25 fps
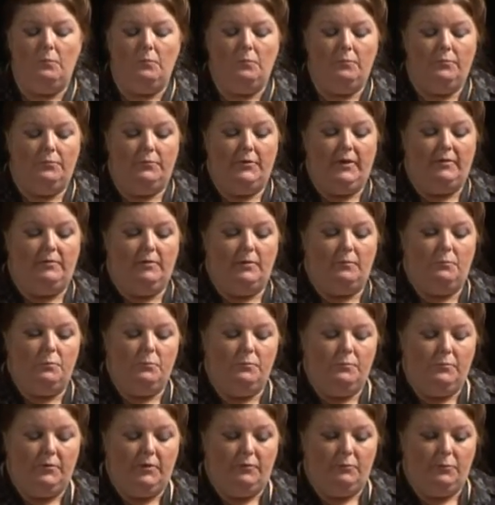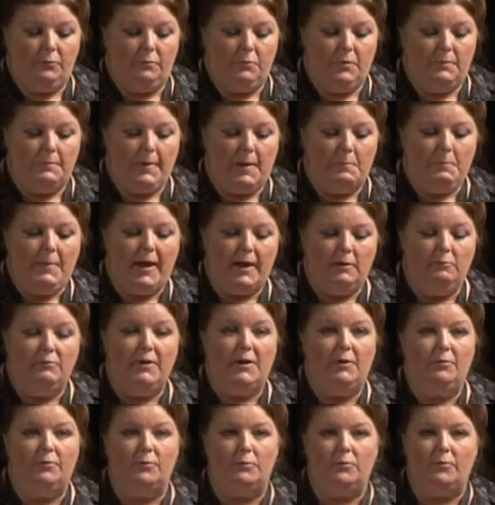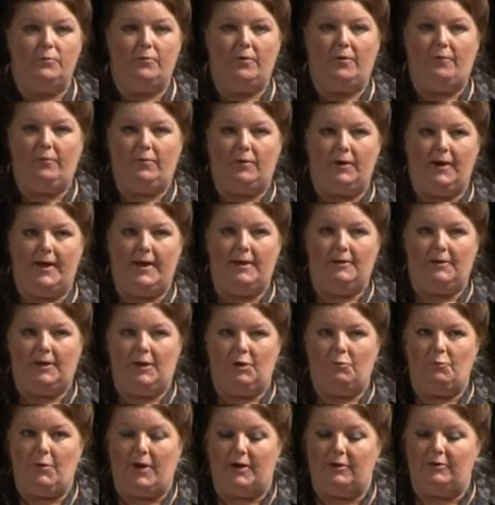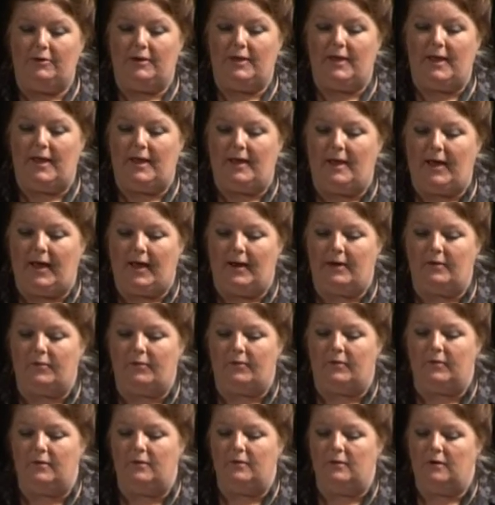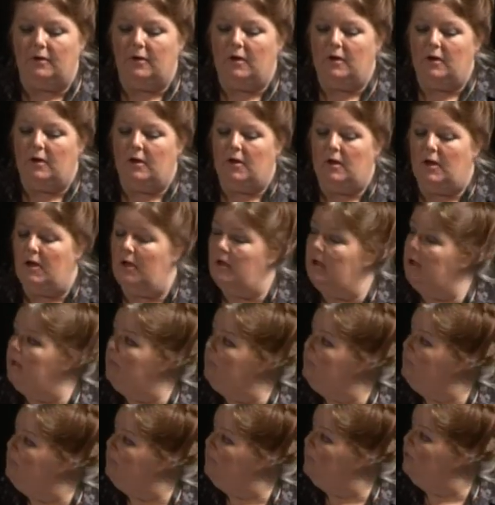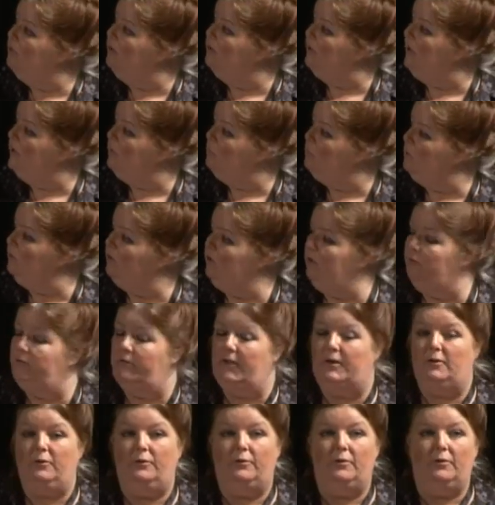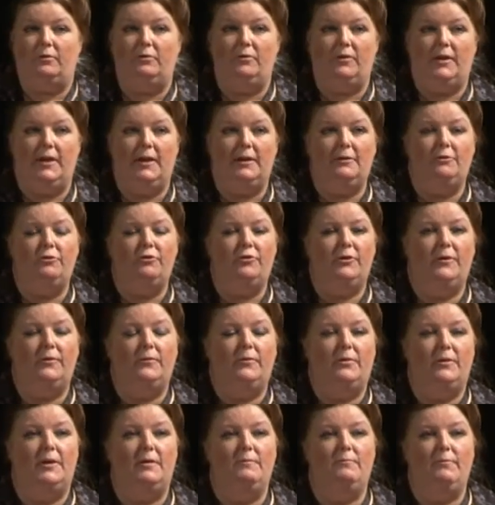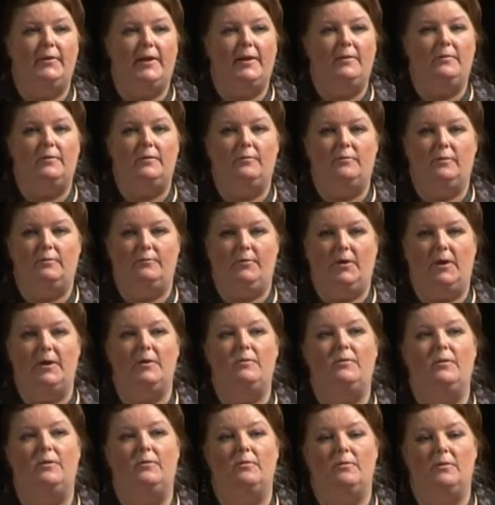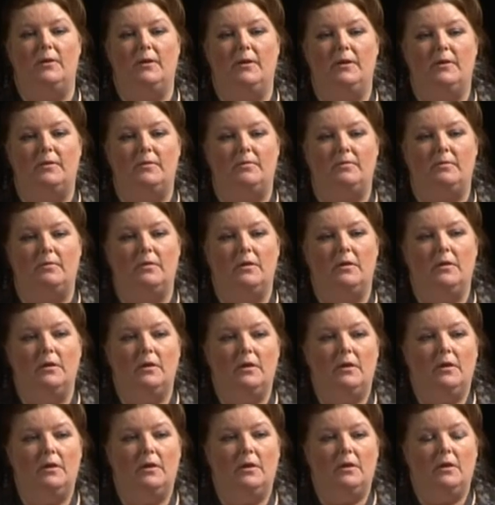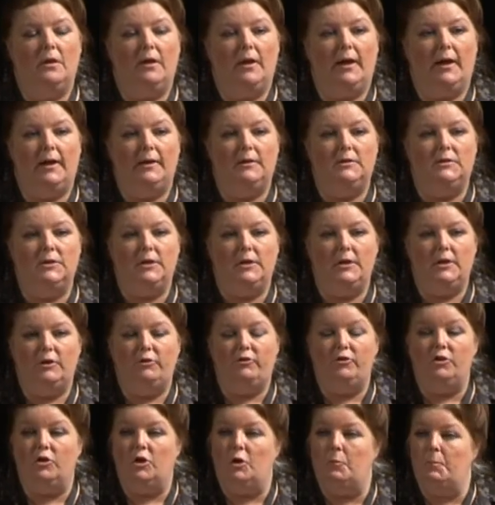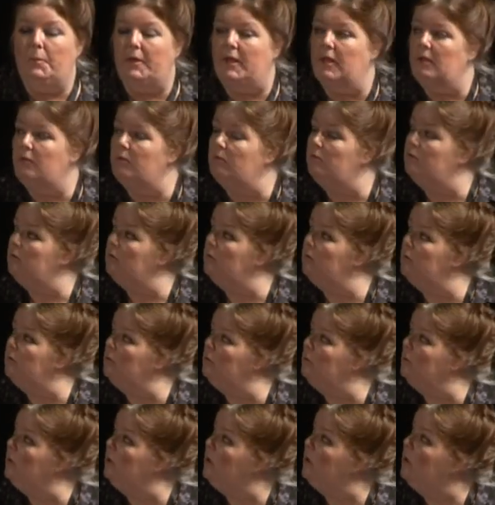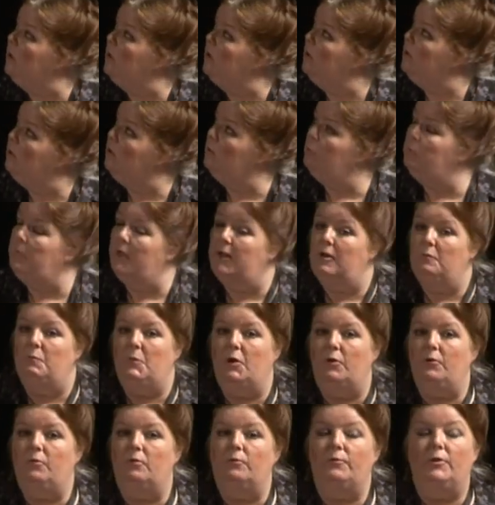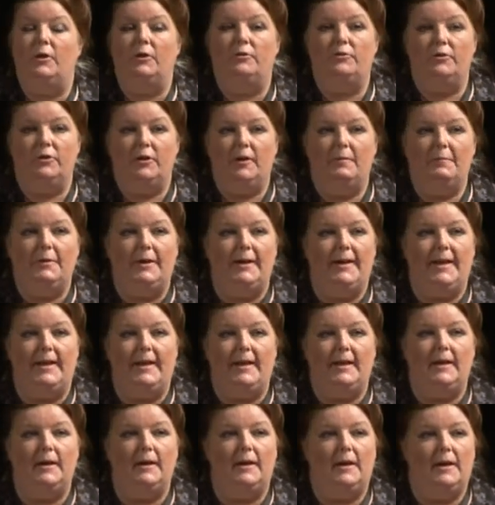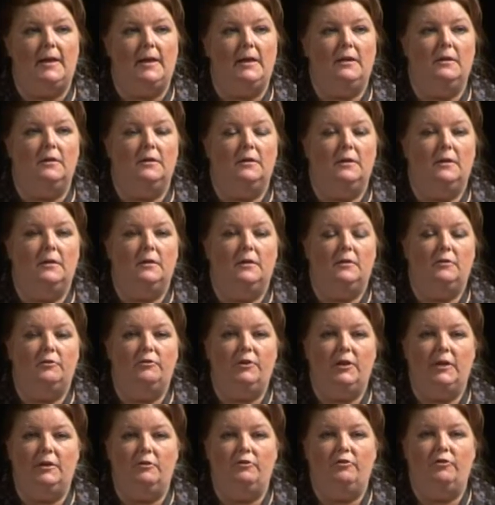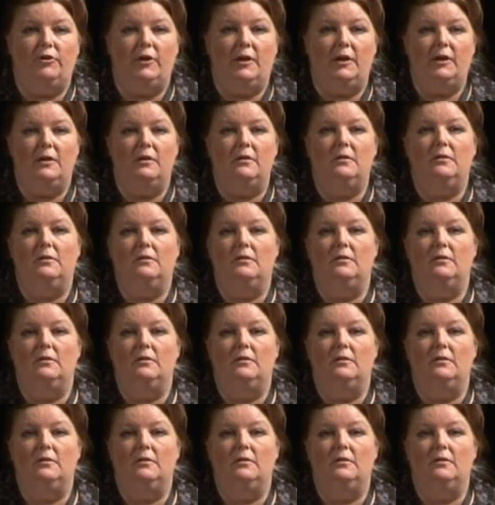This was one of my main resources, the lady in red here, Alison. She does what she said on the tin. She's the invasive devices nurse, and her job is to spend most of her time clinically teaching,